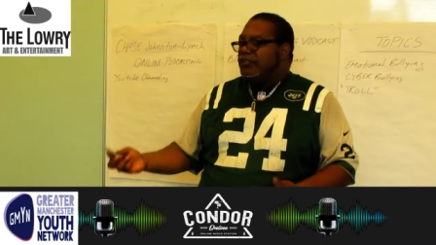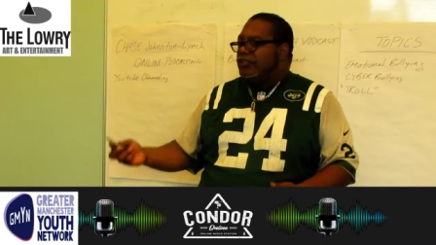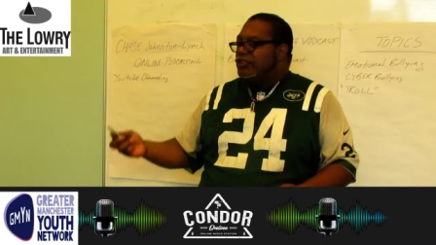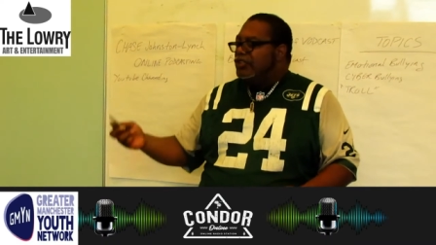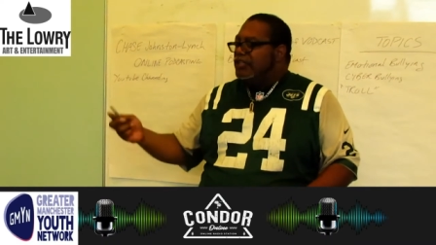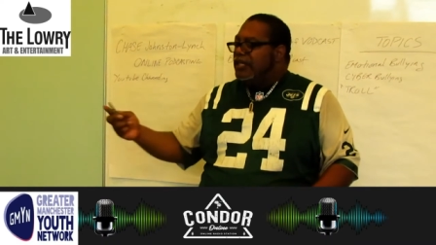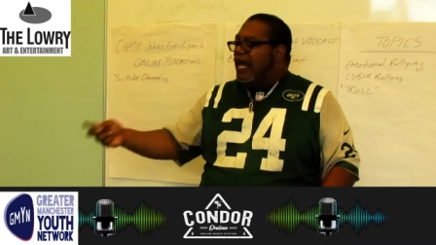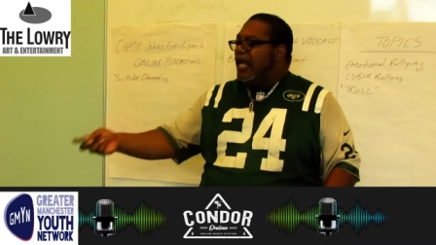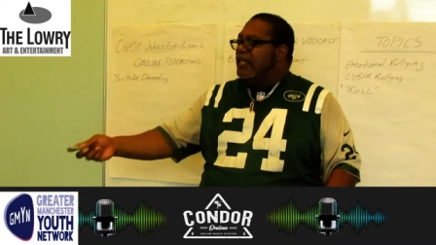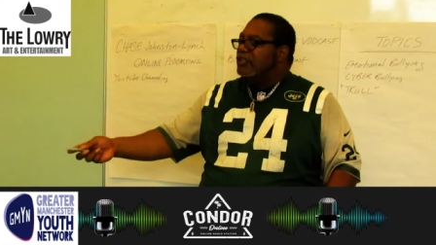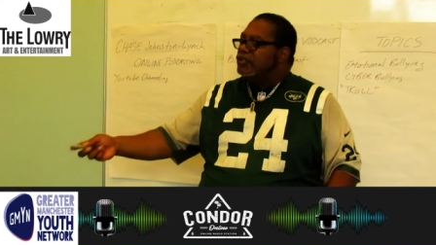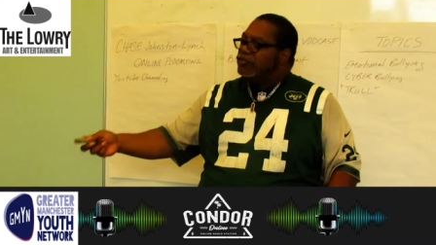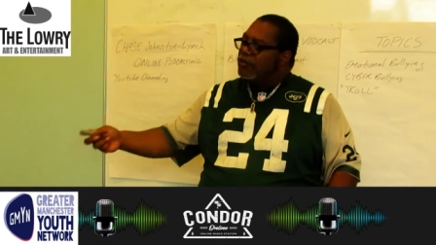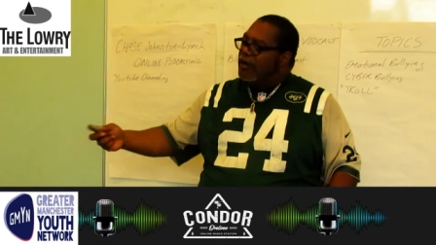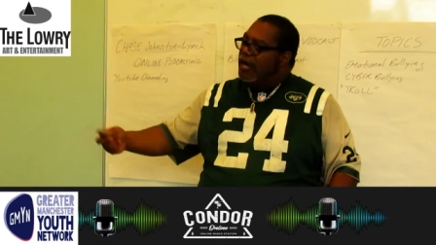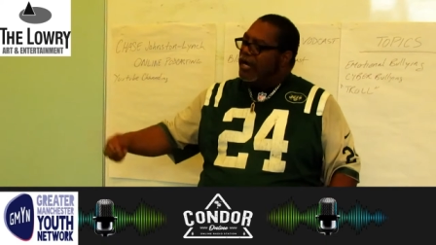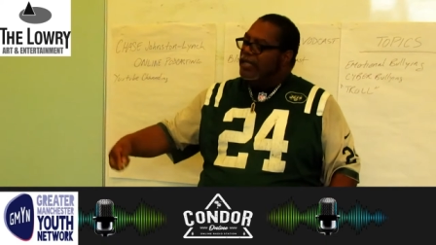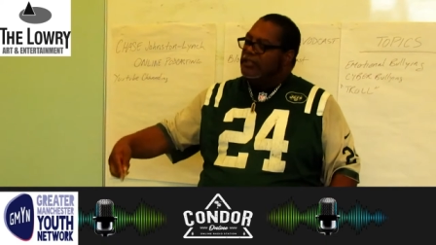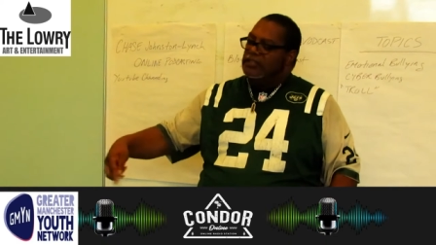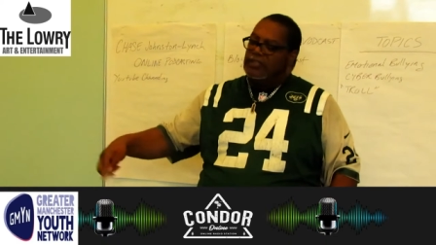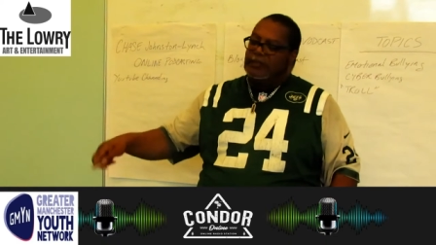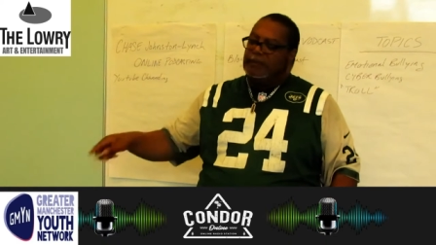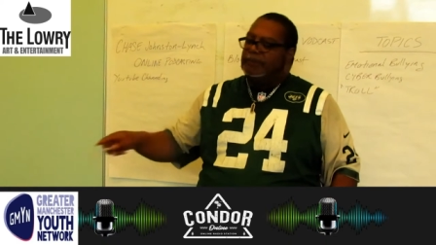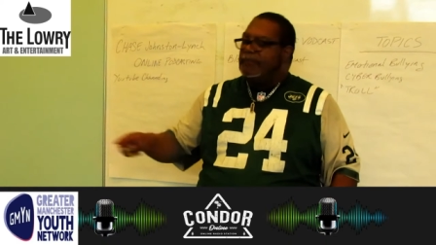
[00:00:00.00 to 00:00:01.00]
So you're not
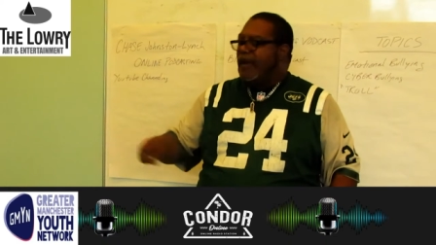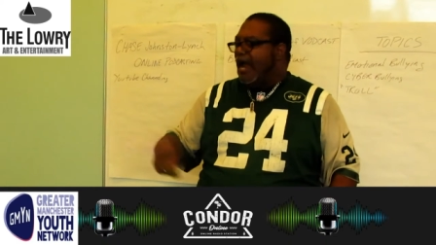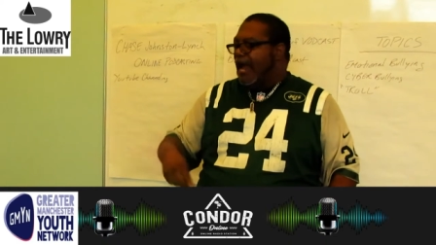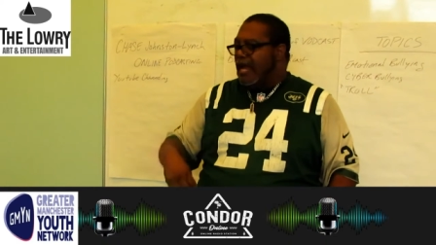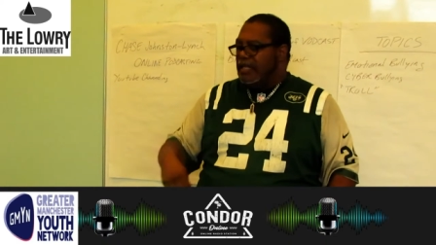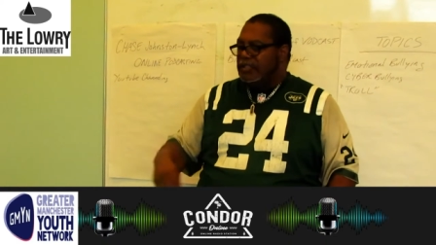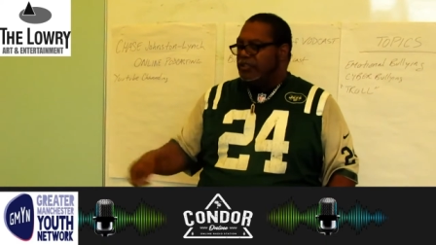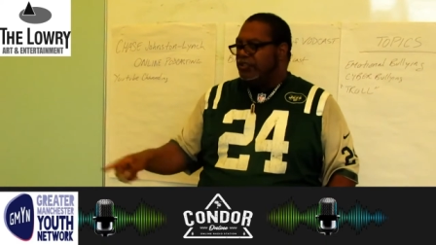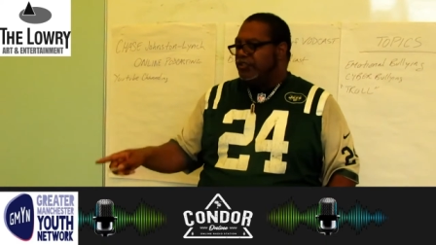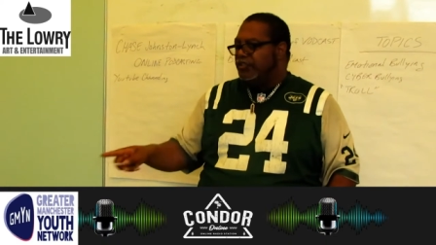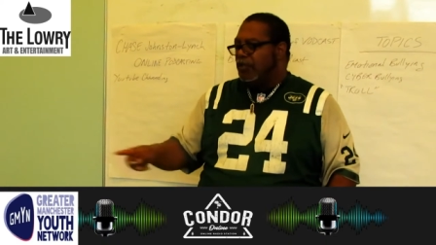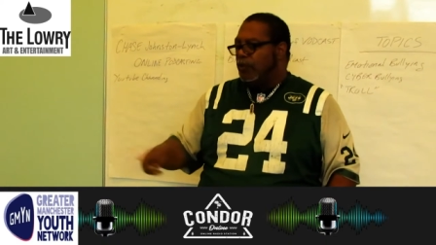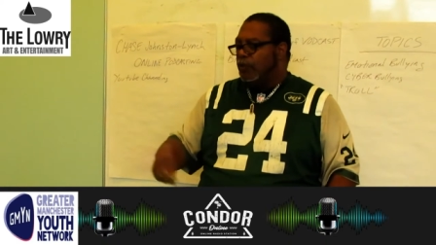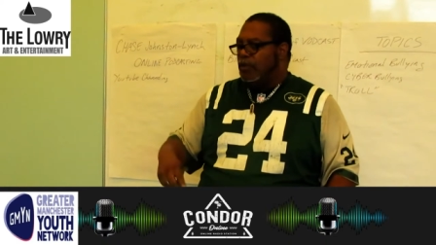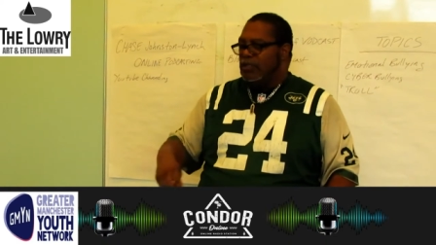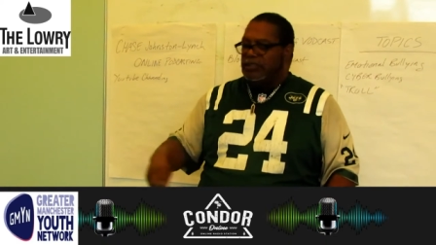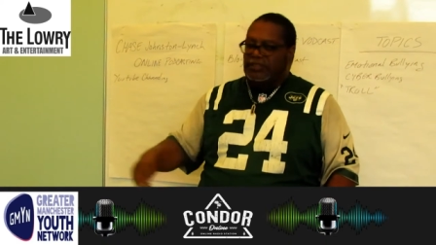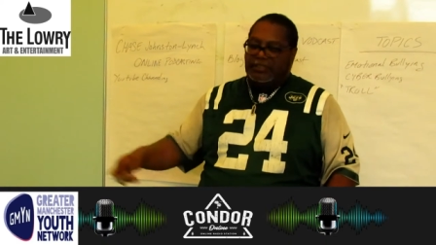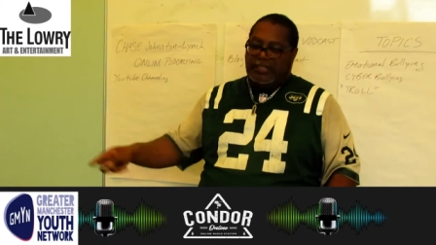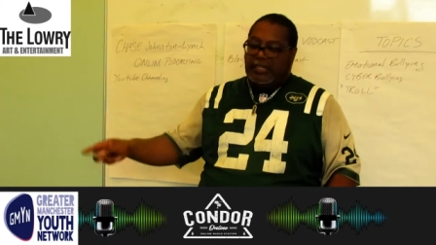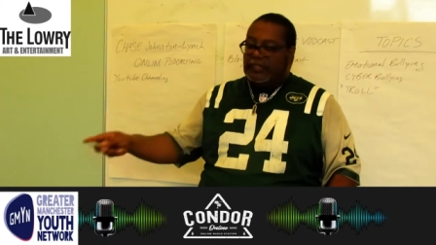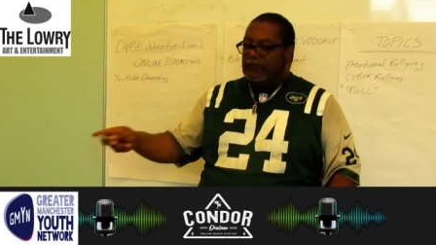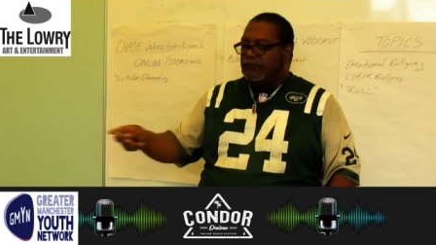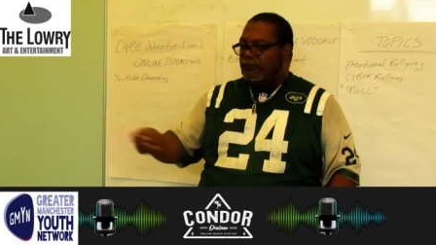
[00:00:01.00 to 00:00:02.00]
trying to badger
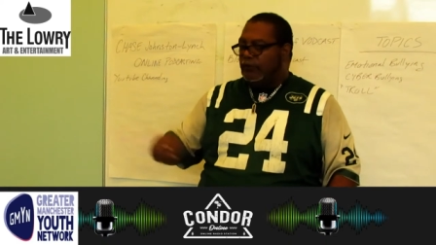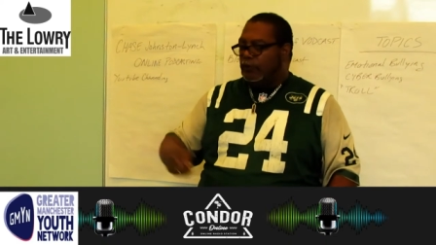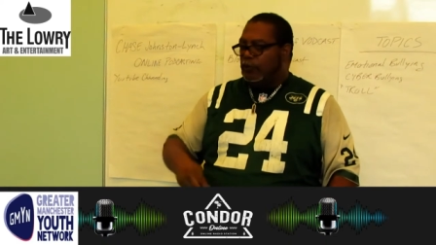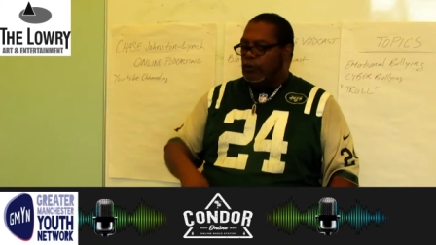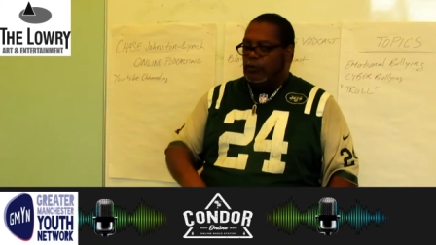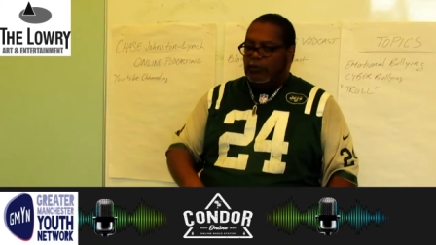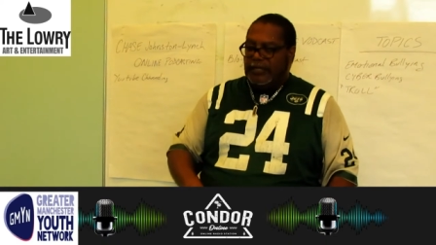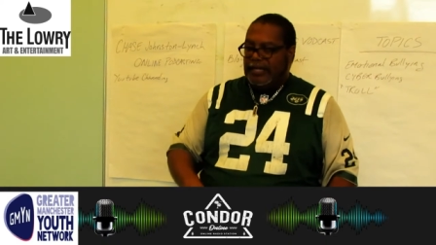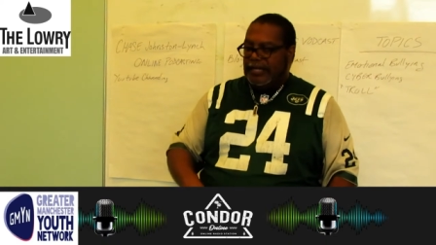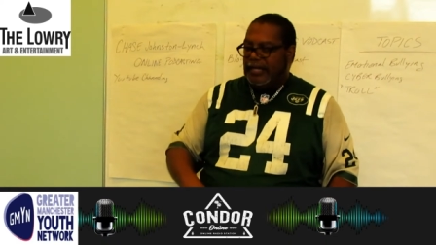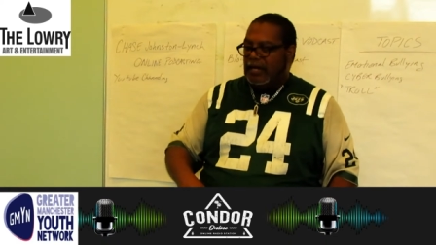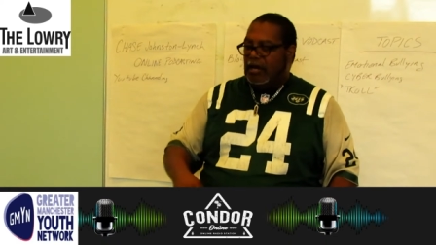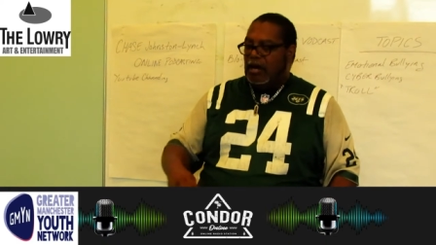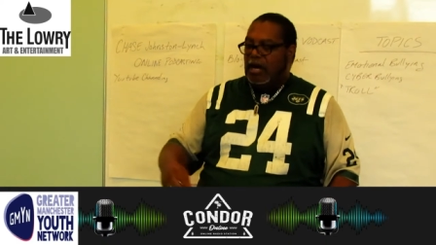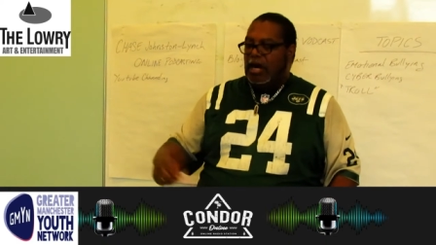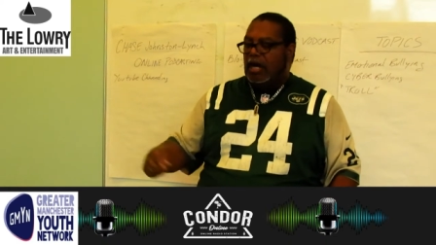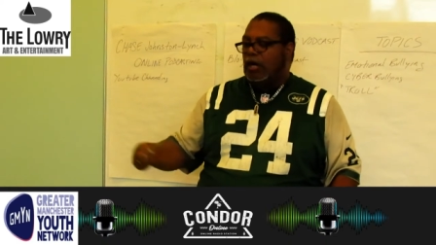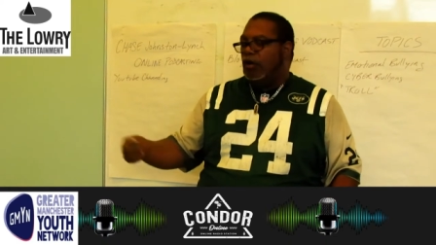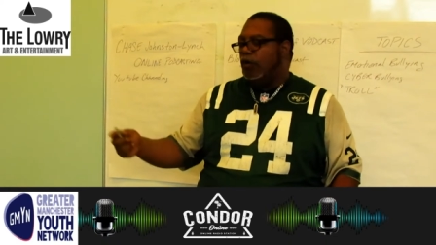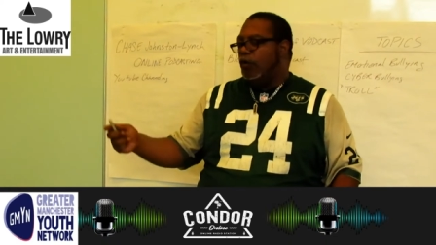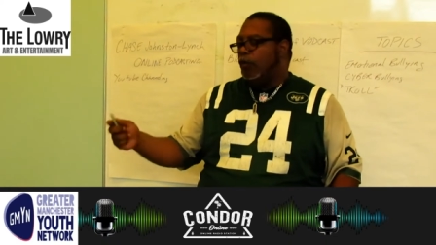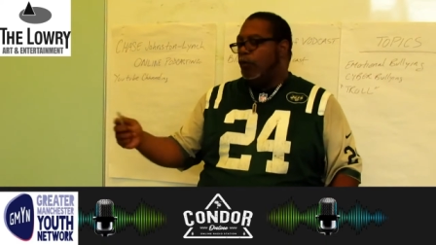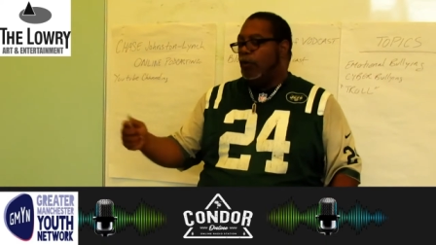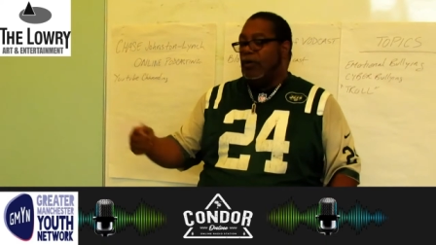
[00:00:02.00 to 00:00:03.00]
someone just for who they
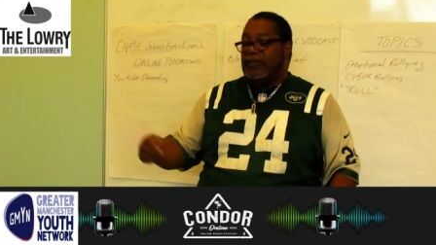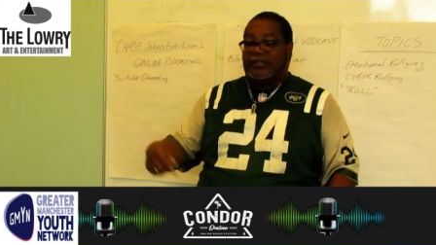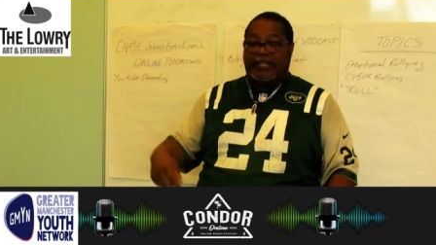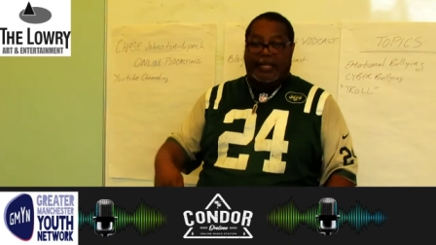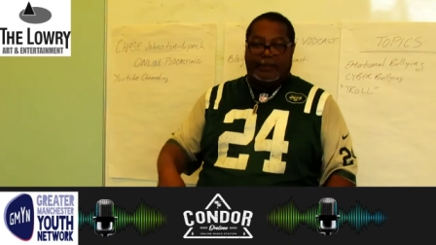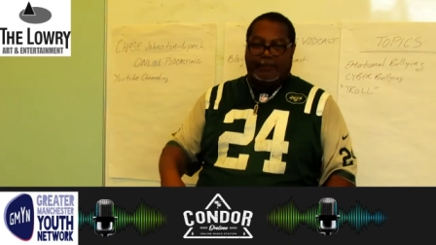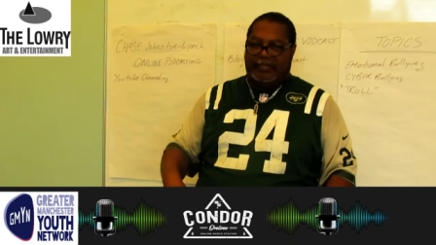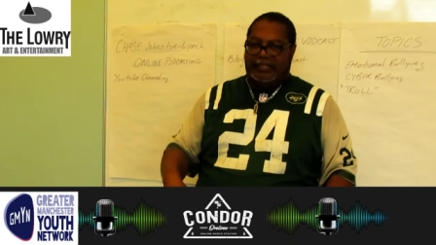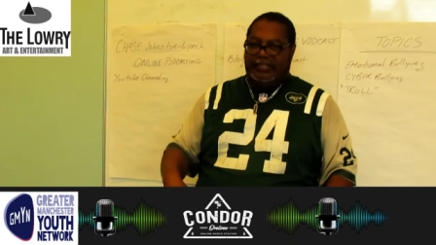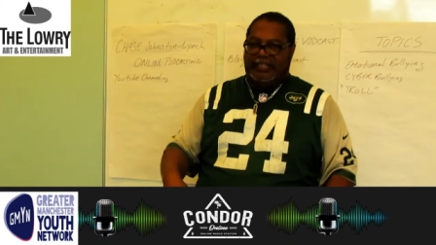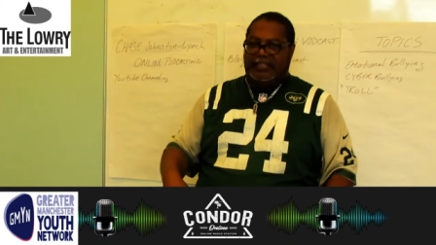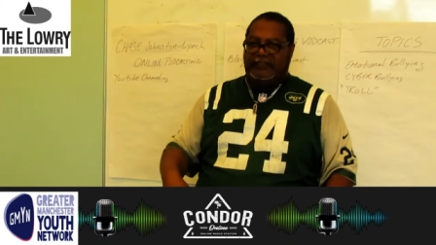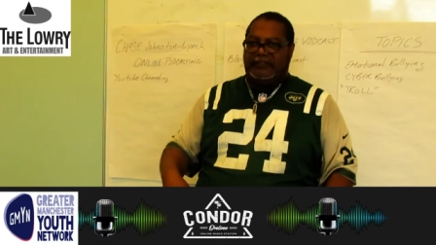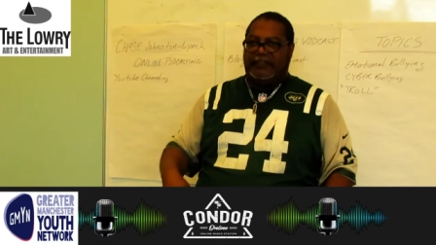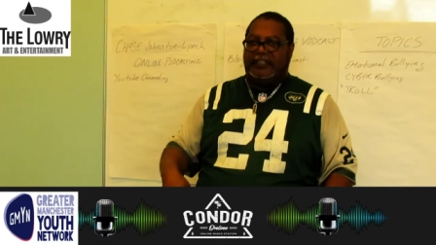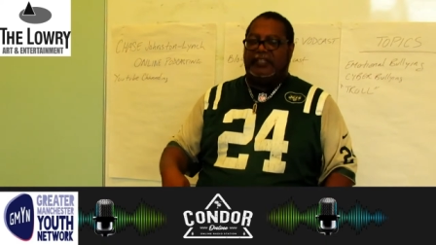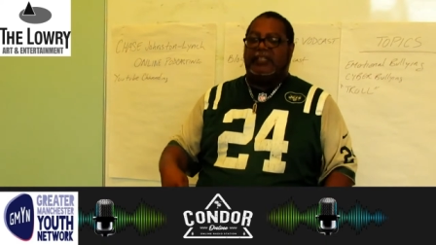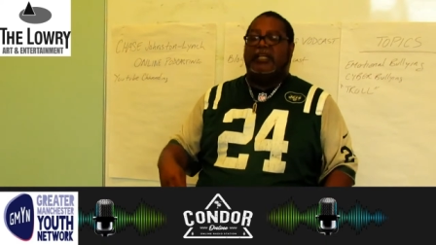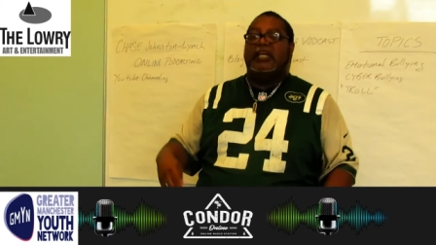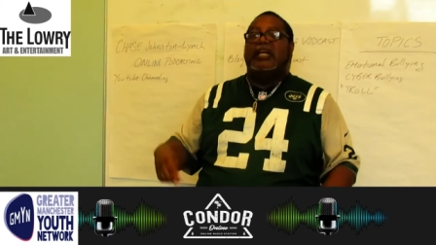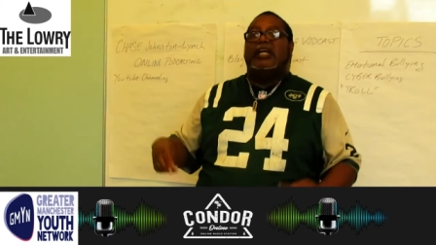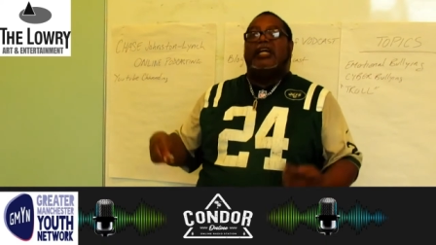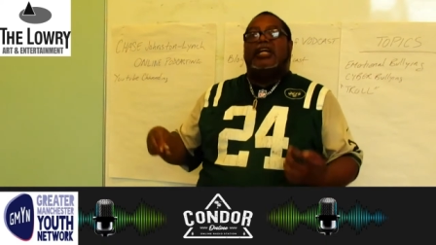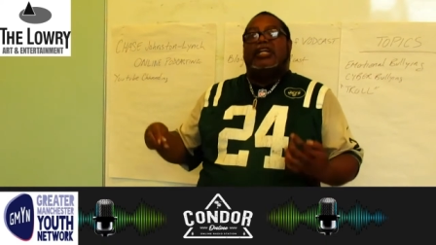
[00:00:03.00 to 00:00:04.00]
are or what they believe
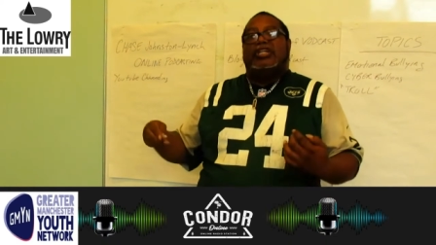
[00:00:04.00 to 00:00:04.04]
in.